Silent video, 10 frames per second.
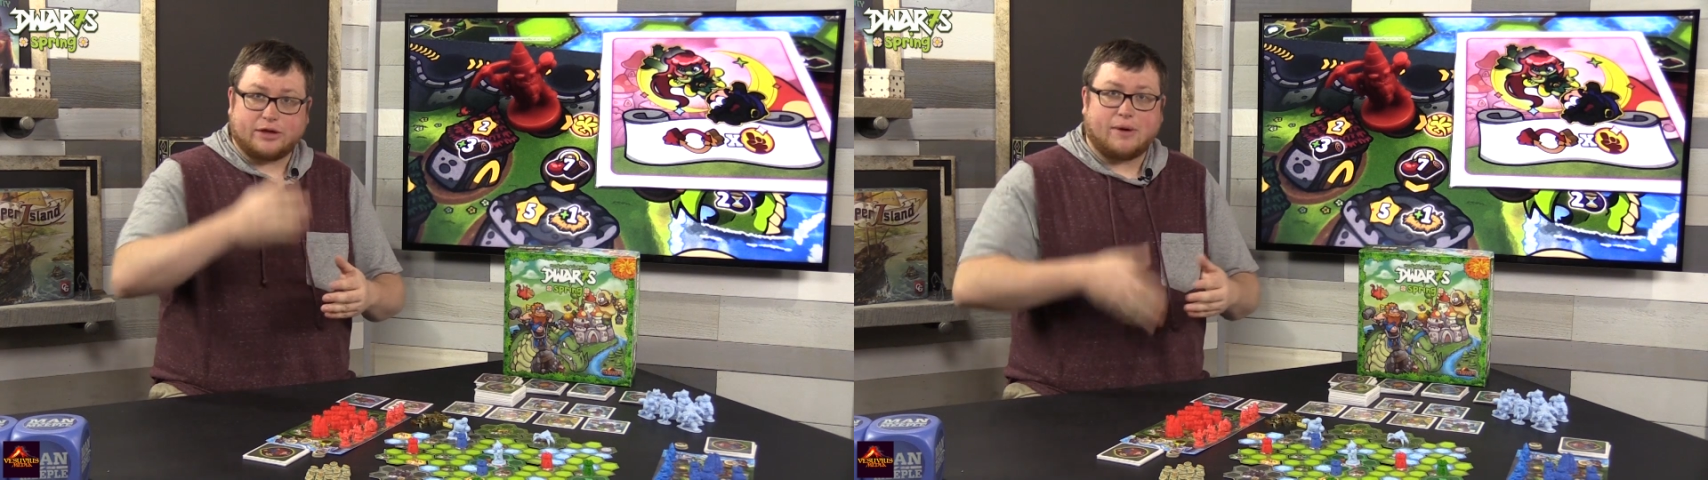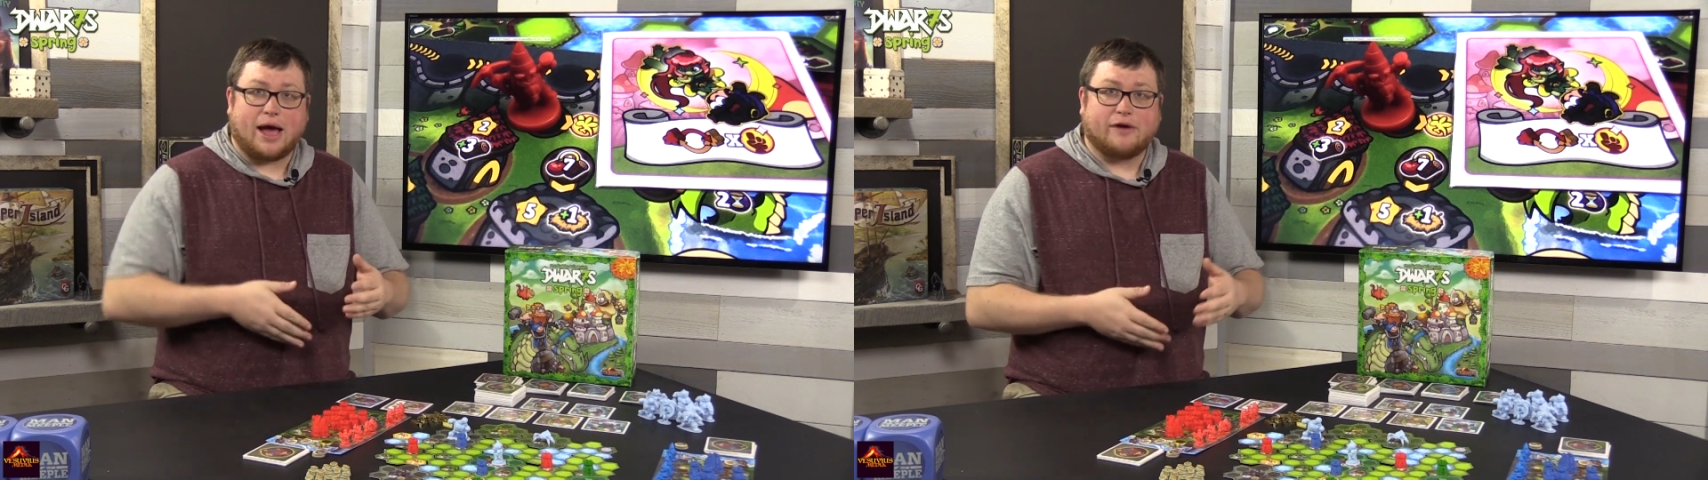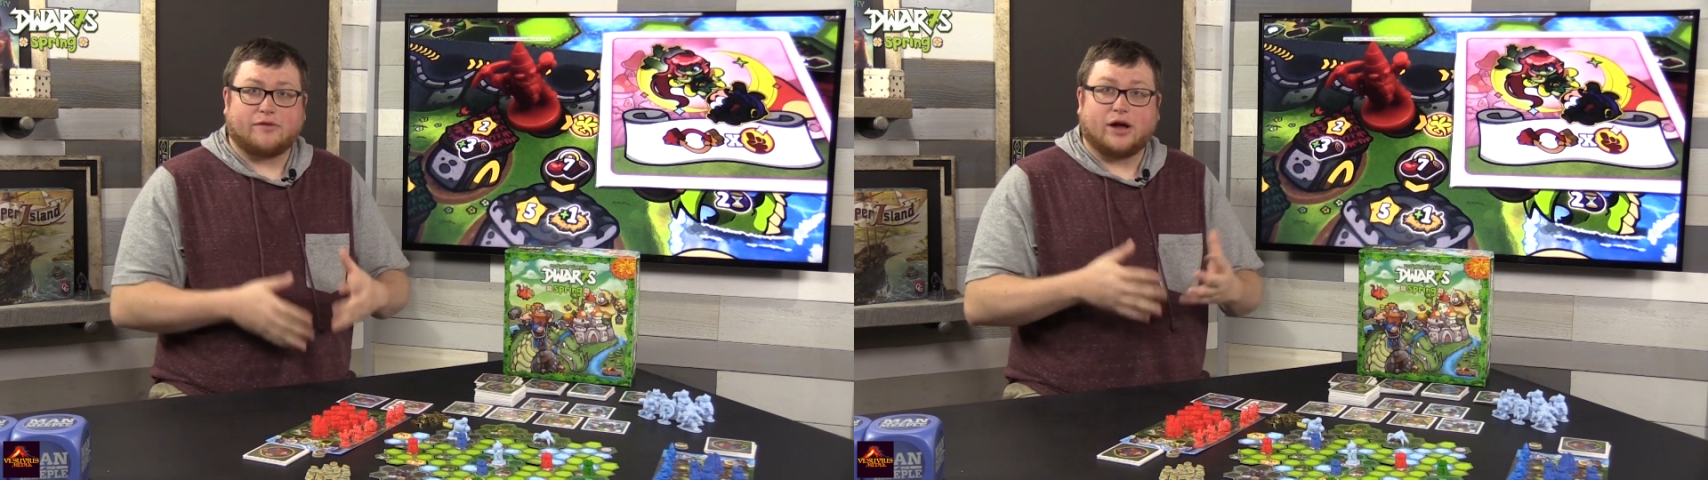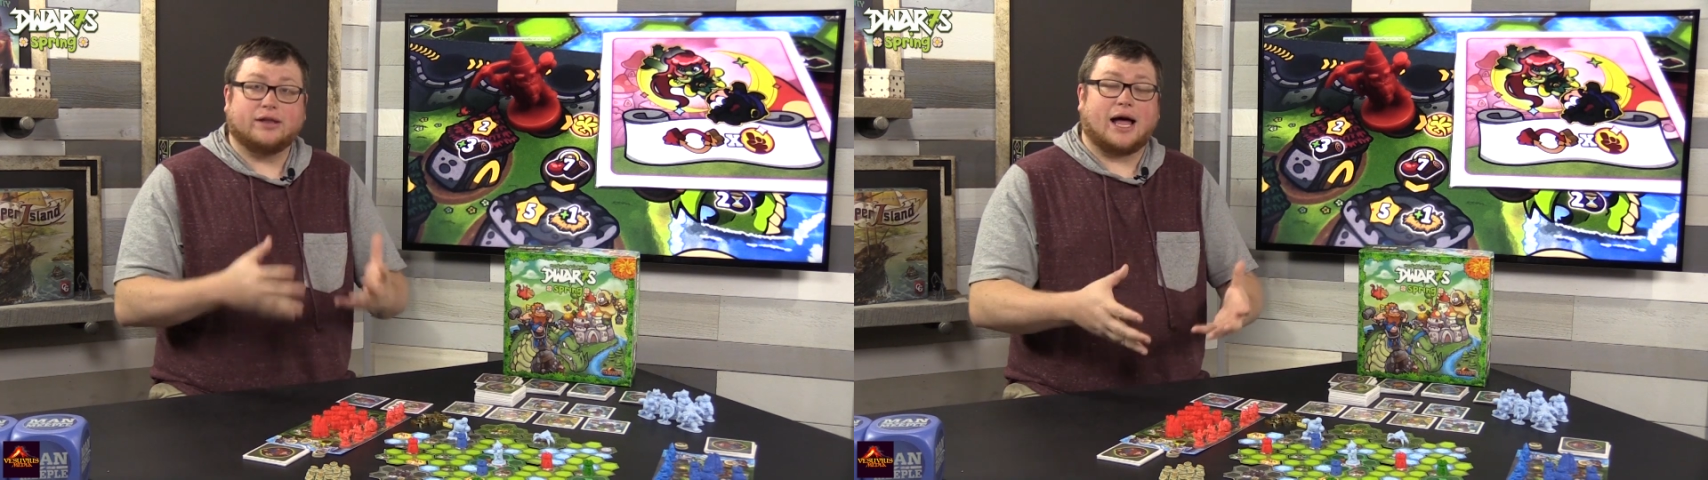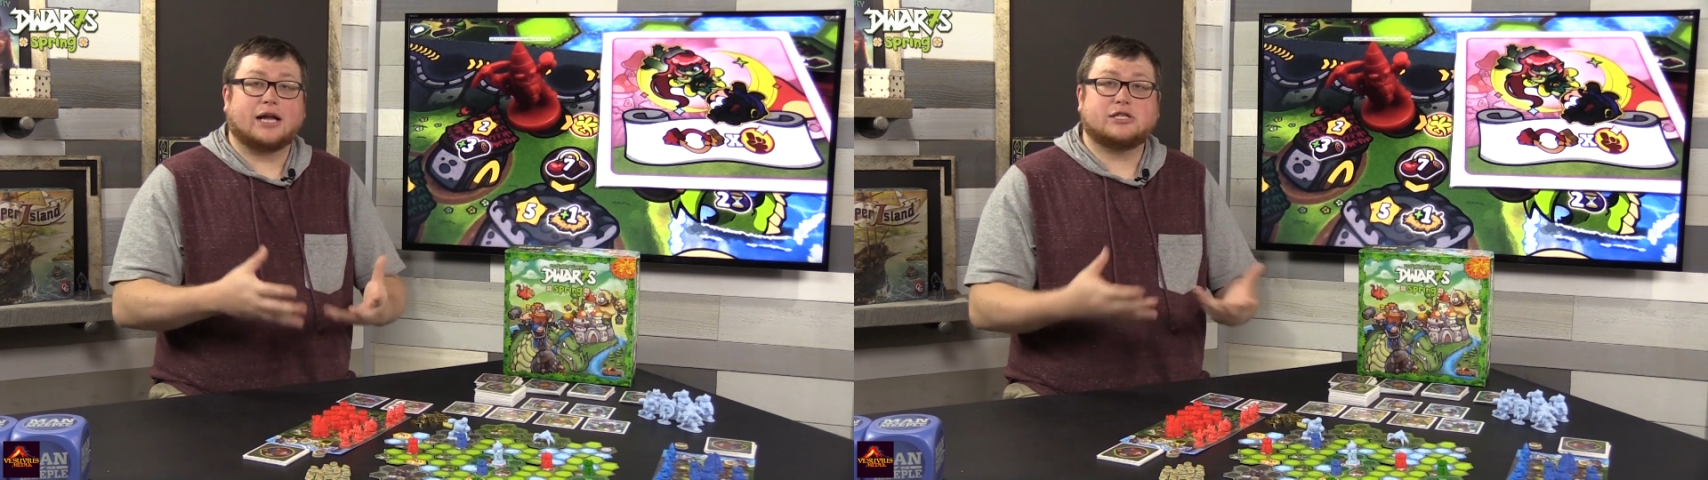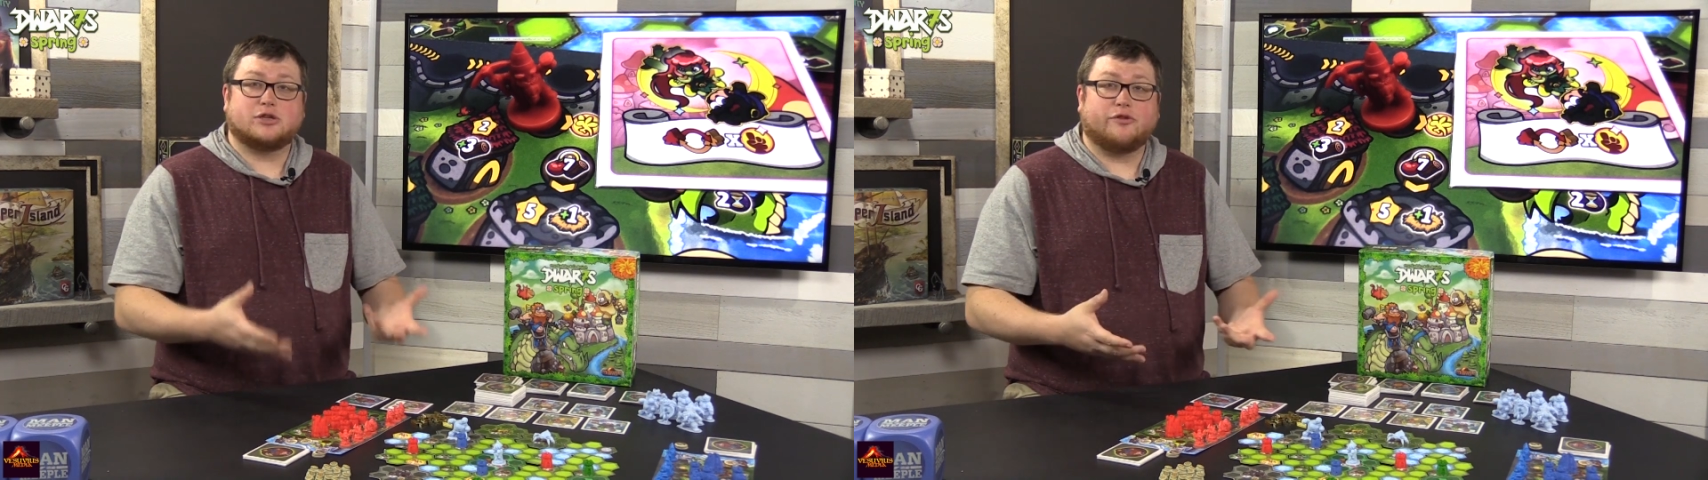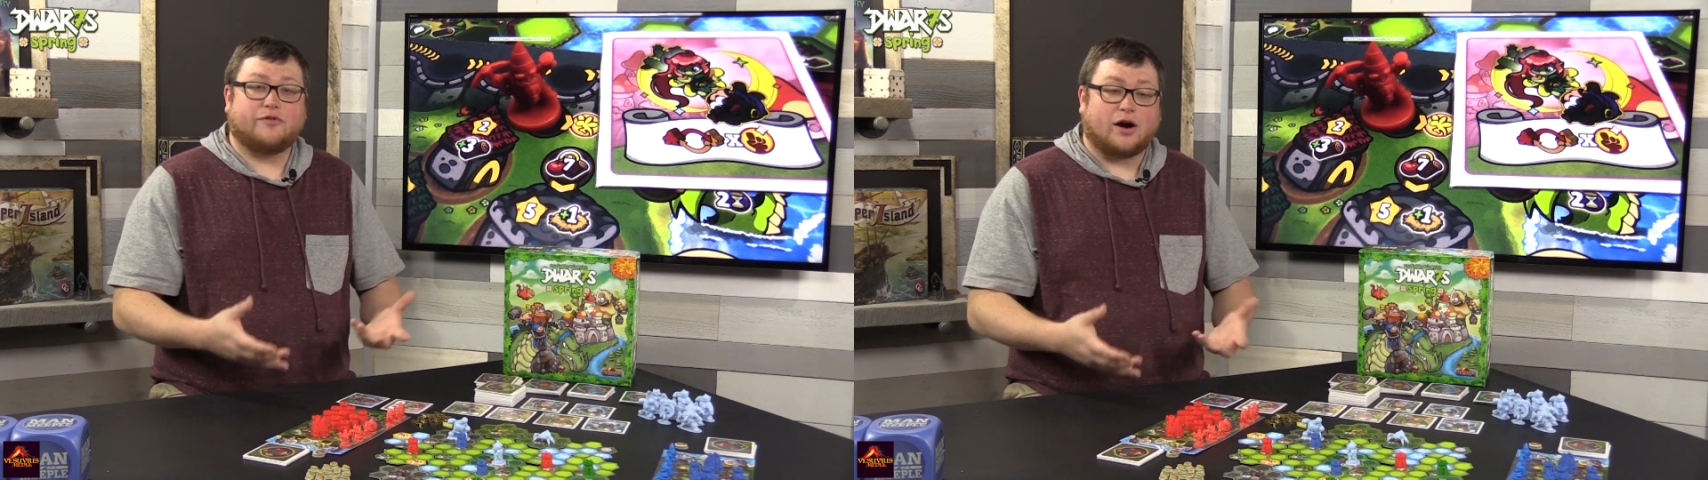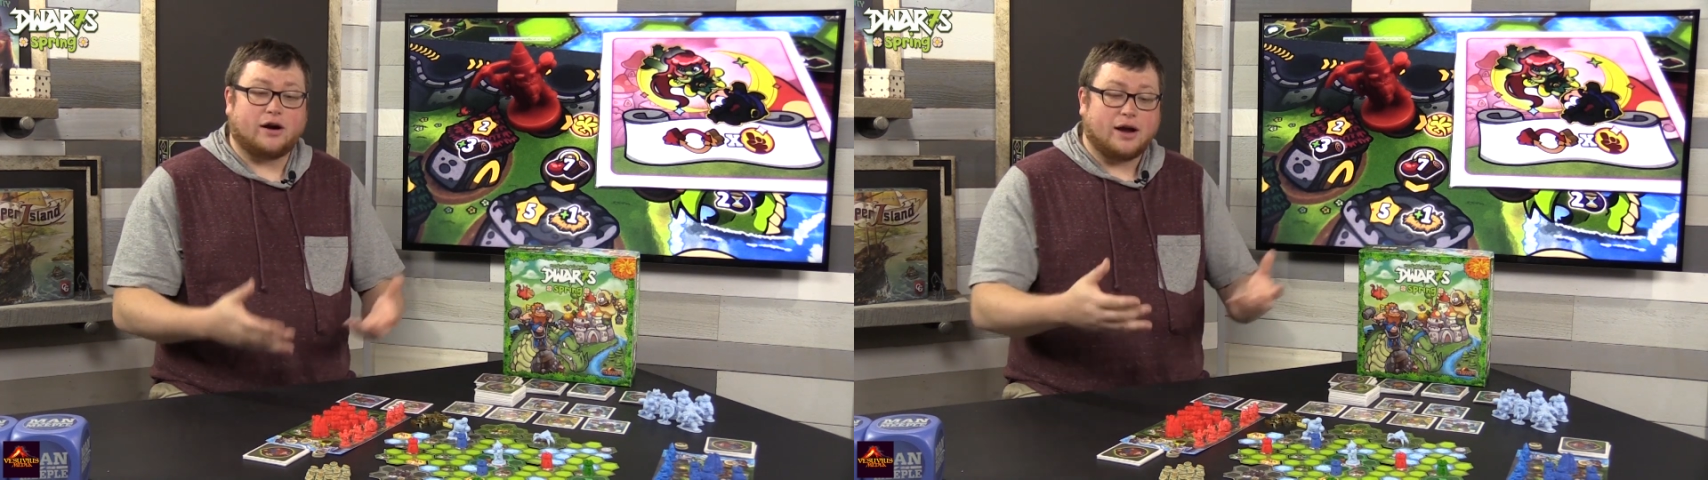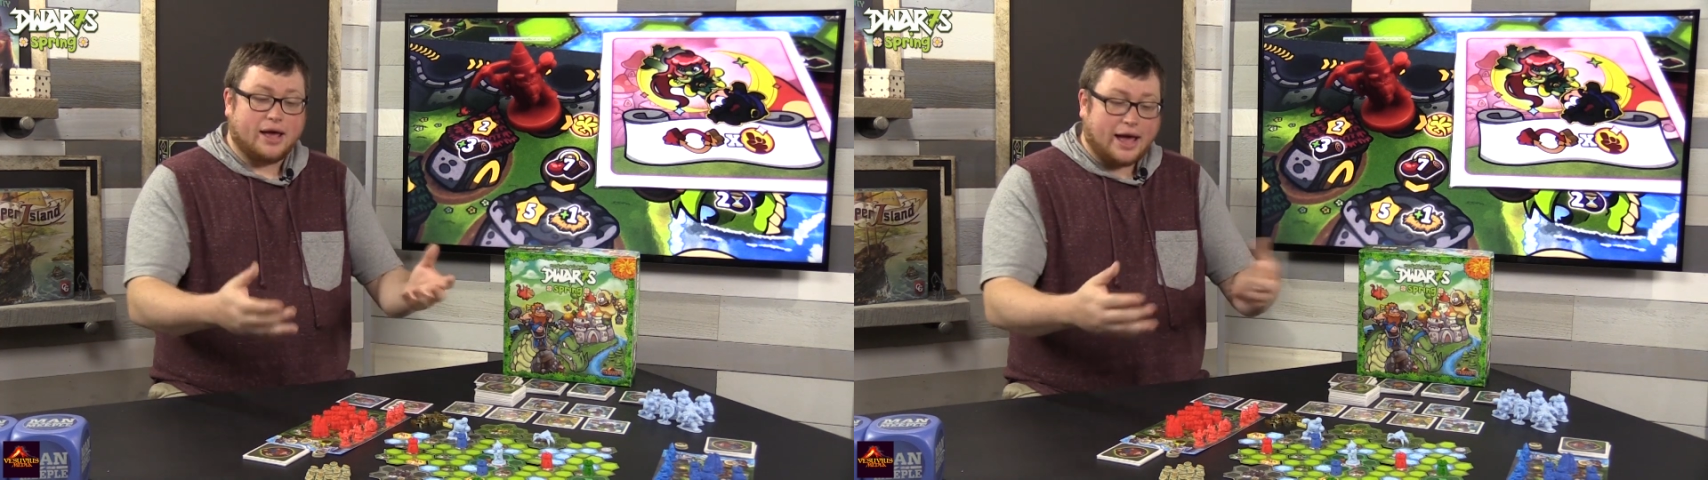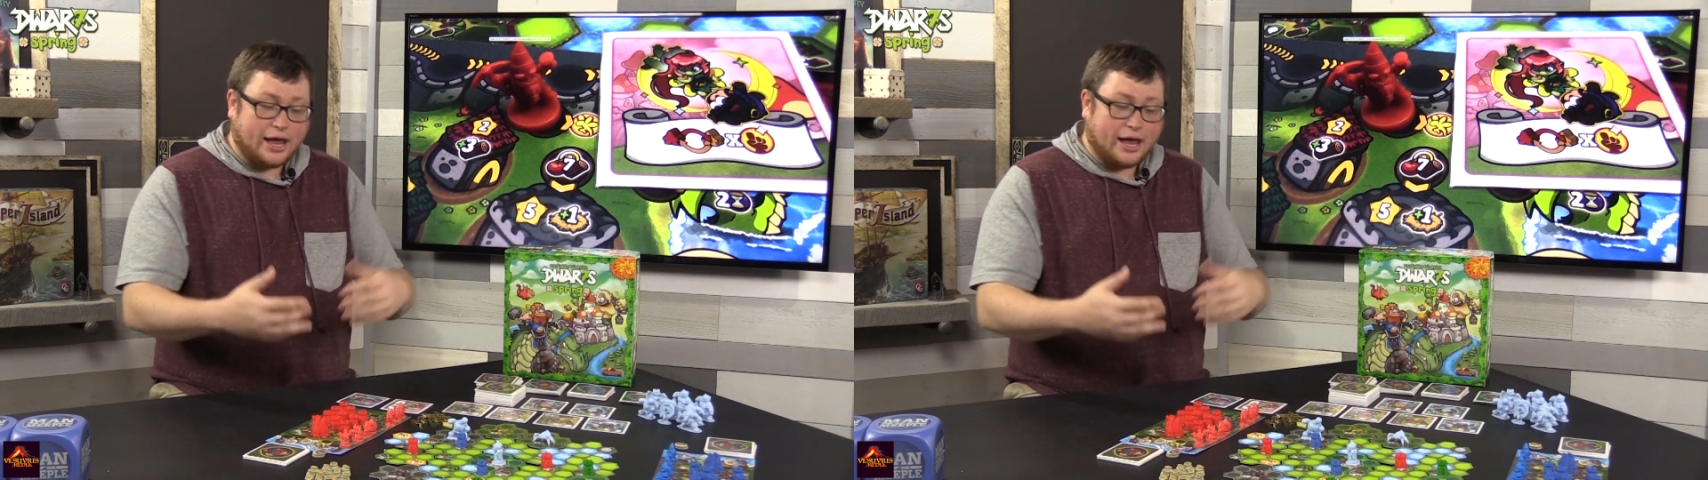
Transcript: that you have unlocked so far,